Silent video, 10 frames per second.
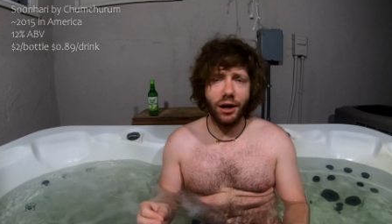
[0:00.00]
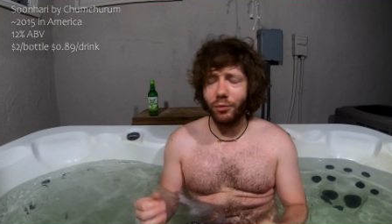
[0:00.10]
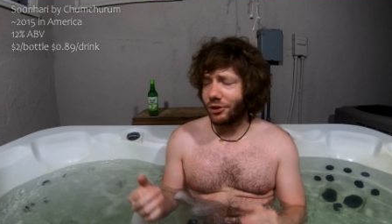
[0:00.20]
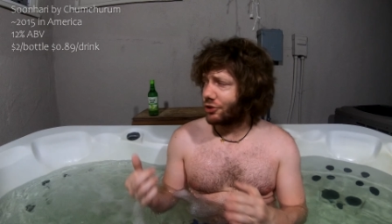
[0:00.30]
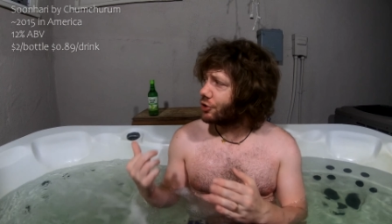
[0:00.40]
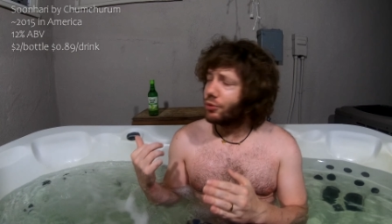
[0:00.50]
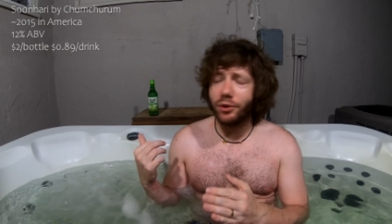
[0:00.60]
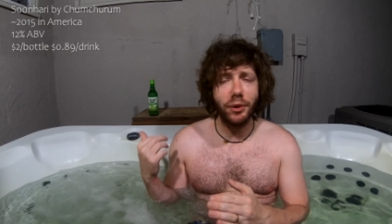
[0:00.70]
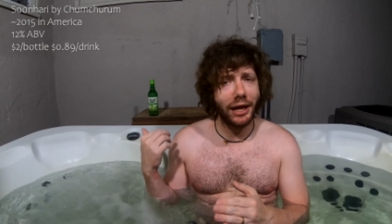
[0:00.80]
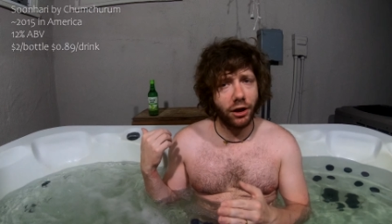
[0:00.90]
with
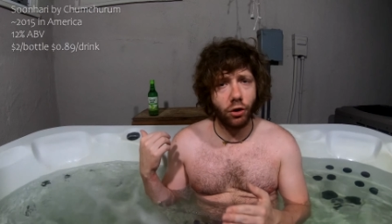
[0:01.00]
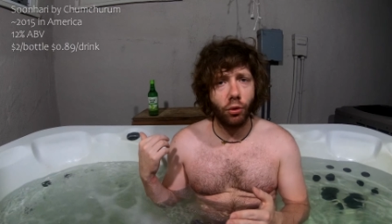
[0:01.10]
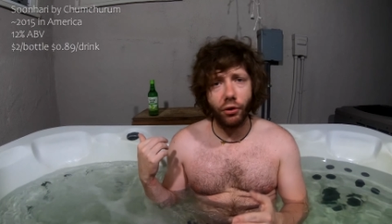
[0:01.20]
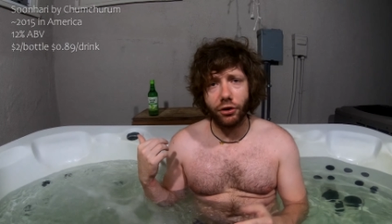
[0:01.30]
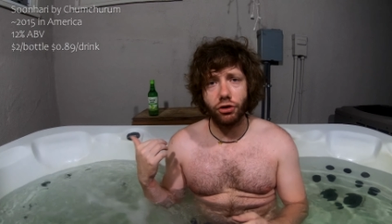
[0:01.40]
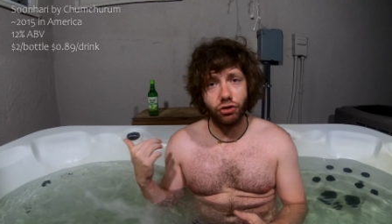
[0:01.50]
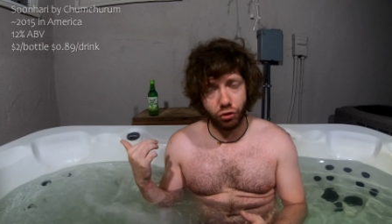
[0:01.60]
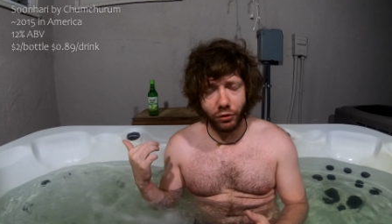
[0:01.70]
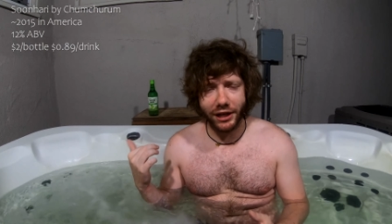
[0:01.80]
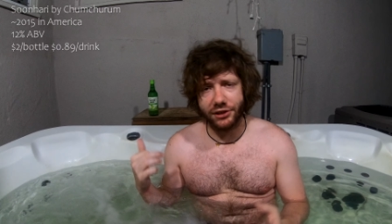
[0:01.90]
2 1/4
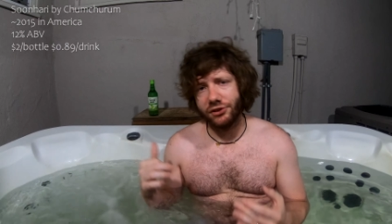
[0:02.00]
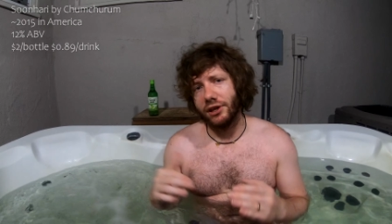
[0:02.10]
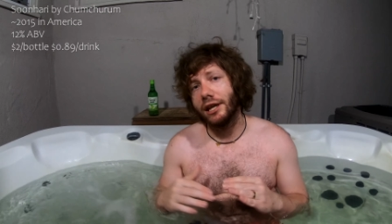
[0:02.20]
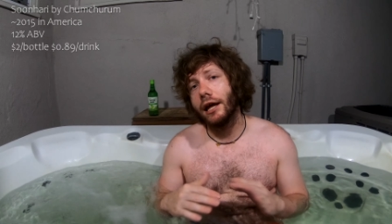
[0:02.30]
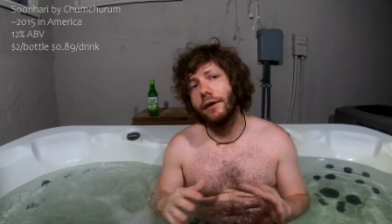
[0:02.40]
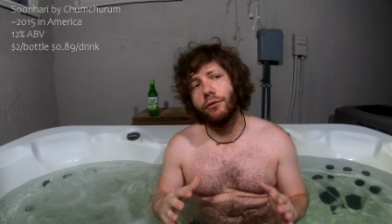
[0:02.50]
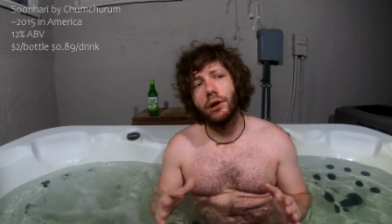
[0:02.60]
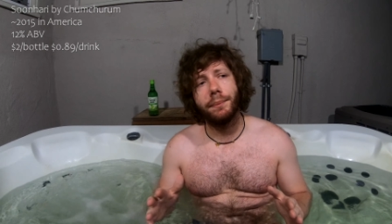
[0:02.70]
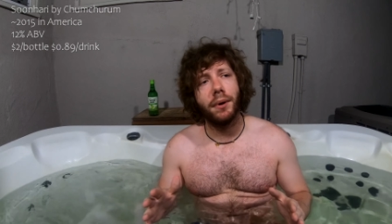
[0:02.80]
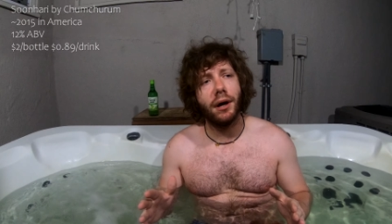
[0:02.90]
drinks in
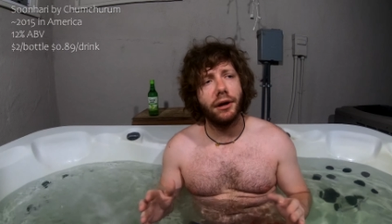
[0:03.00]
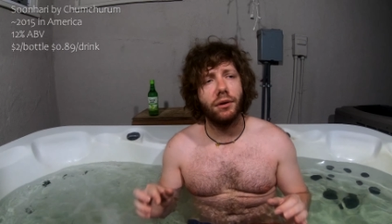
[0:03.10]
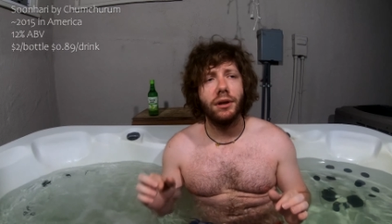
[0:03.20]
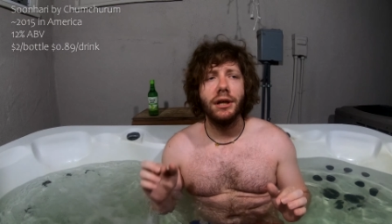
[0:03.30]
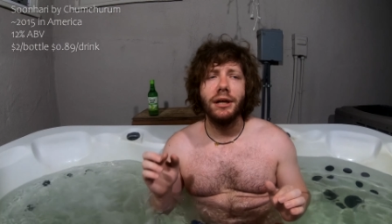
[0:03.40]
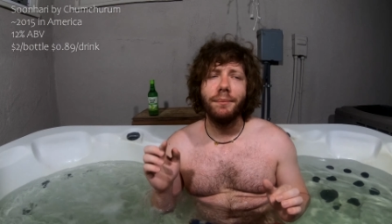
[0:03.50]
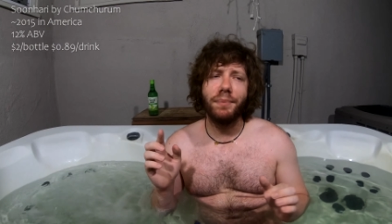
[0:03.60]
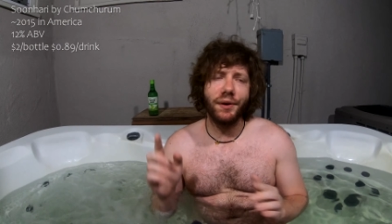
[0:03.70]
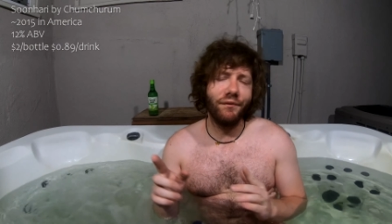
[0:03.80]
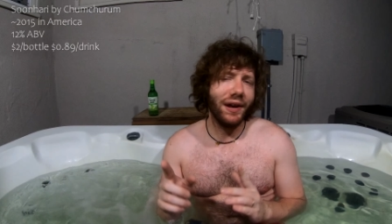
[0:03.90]
every bottle.
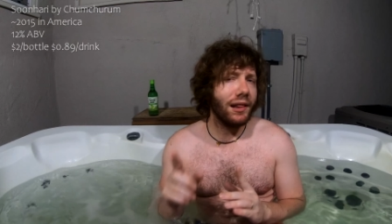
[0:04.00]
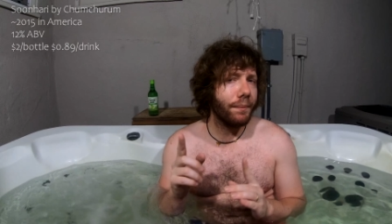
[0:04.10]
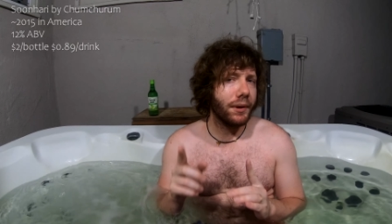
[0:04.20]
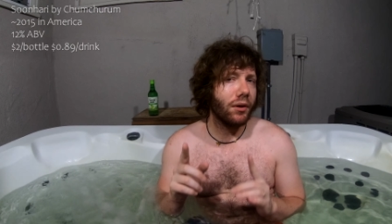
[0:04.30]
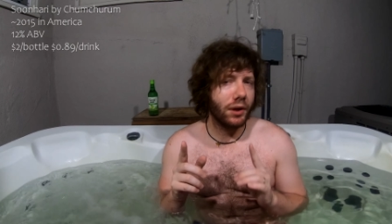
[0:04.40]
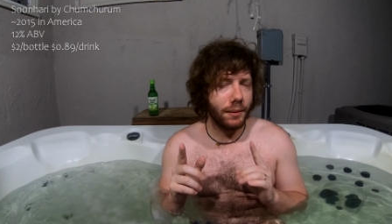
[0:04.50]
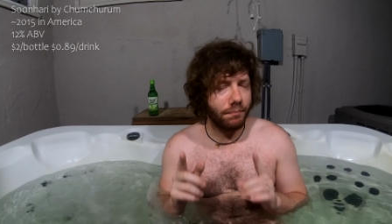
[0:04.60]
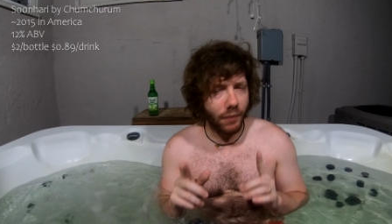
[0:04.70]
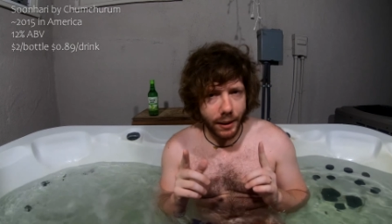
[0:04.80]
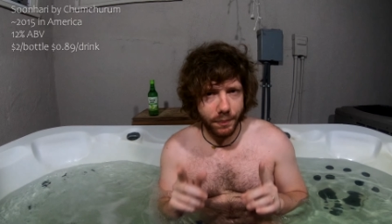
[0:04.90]
But availability
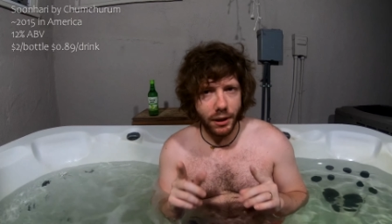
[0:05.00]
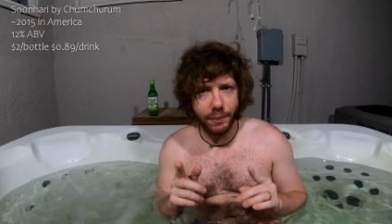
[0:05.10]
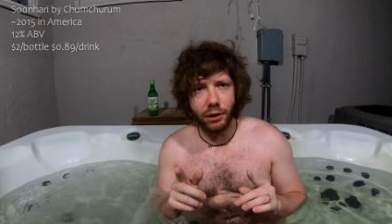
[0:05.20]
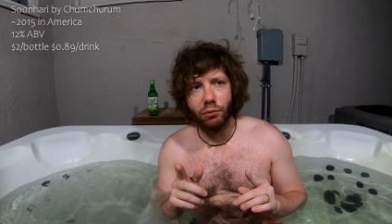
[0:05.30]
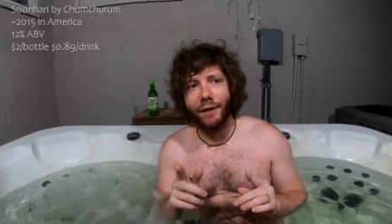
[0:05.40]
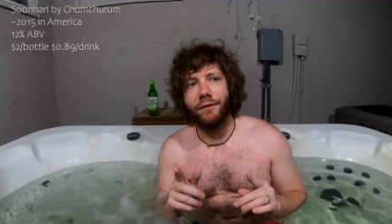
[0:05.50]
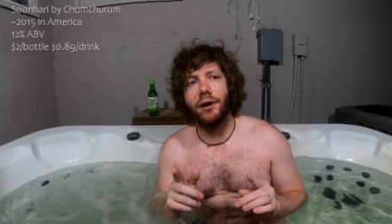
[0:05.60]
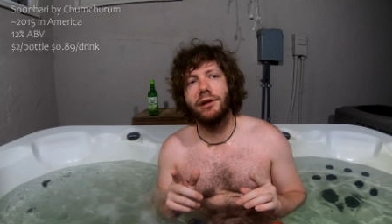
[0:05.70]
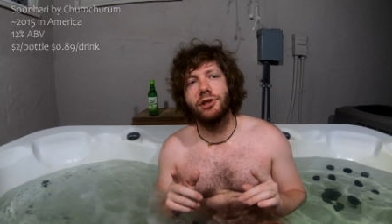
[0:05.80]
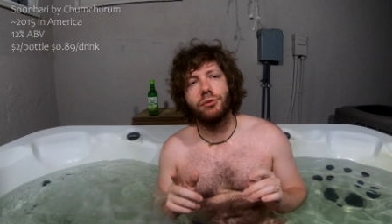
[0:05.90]
might be a bit rougher
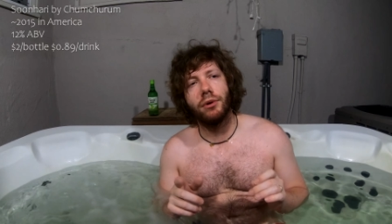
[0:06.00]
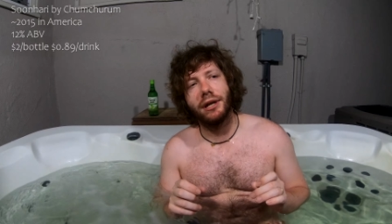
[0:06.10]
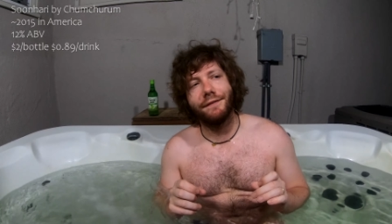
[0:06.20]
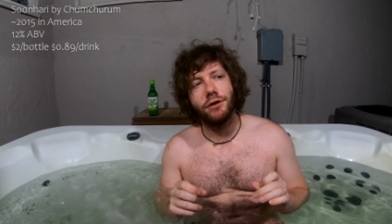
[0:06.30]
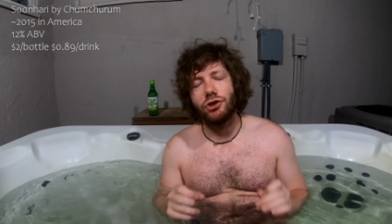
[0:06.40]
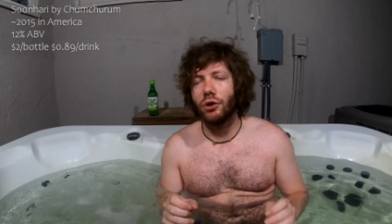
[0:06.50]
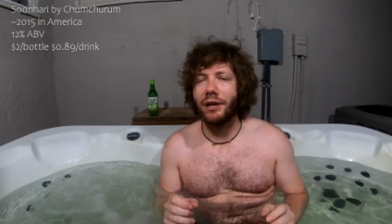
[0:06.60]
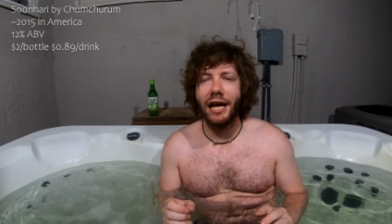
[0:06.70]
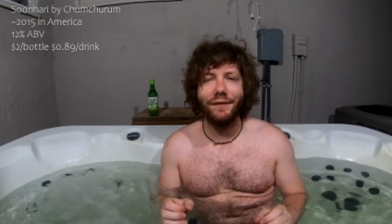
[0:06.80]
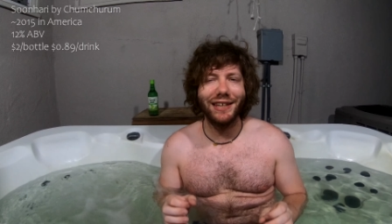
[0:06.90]
on this one if you don't
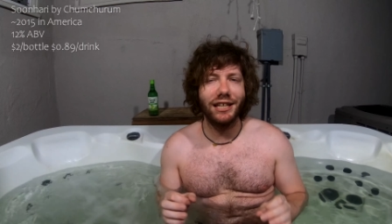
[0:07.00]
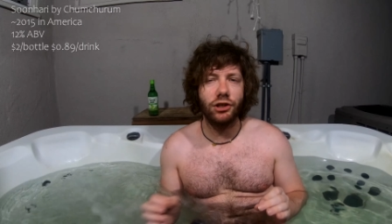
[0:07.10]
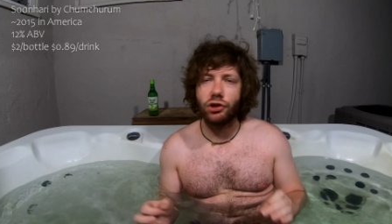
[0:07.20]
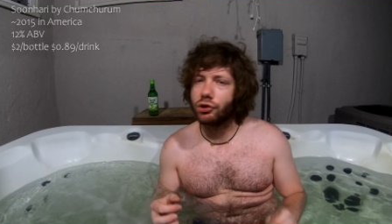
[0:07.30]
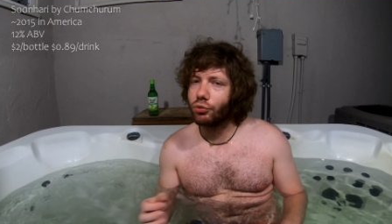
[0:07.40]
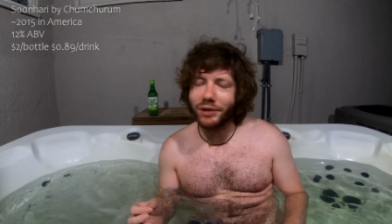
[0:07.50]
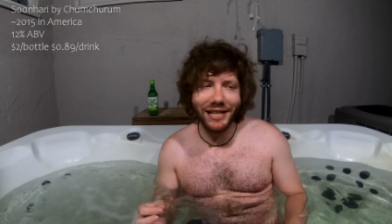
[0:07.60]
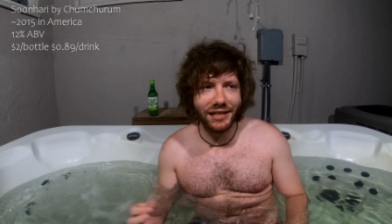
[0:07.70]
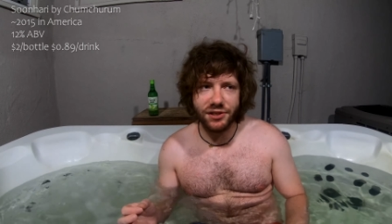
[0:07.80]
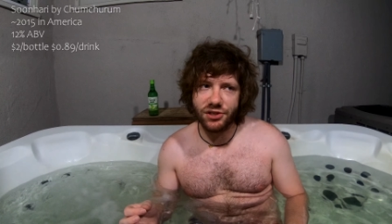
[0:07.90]
have a
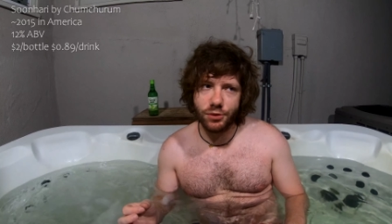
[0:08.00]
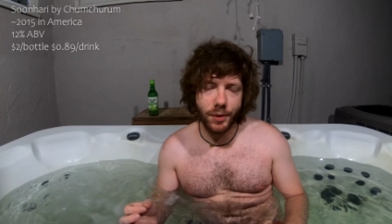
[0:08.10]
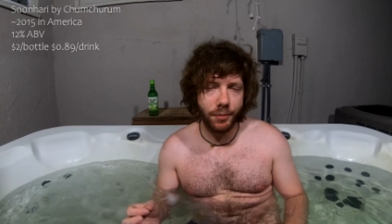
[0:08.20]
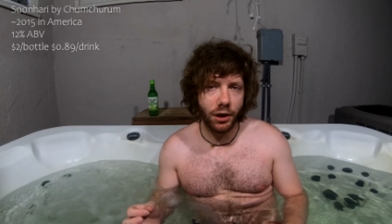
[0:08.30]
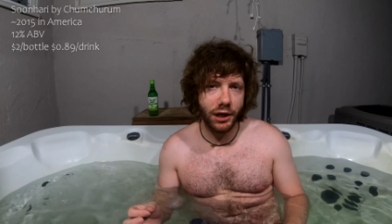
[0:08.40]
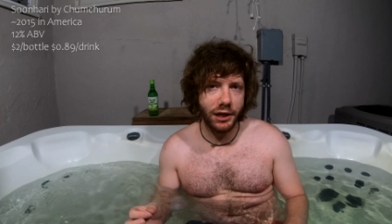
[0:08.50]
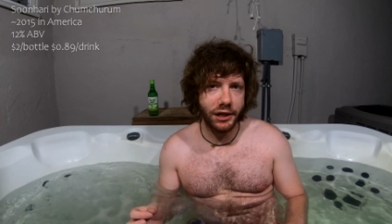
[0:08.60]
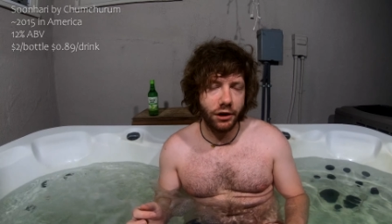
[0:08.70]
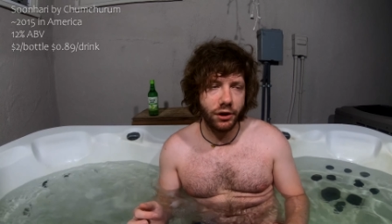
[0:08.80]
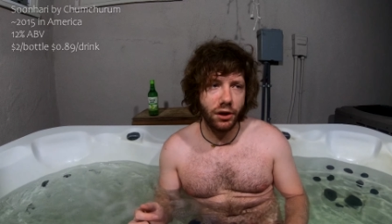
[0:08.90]
Korean supermarket
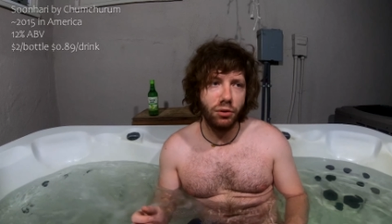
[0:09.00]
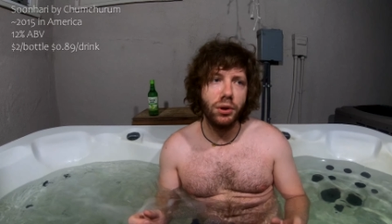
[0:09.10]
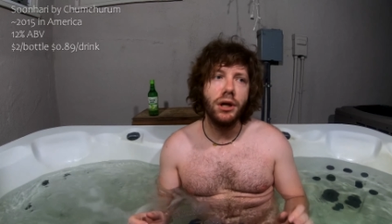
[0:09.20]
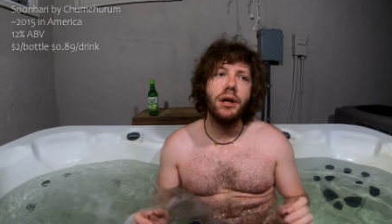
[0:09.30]
near you.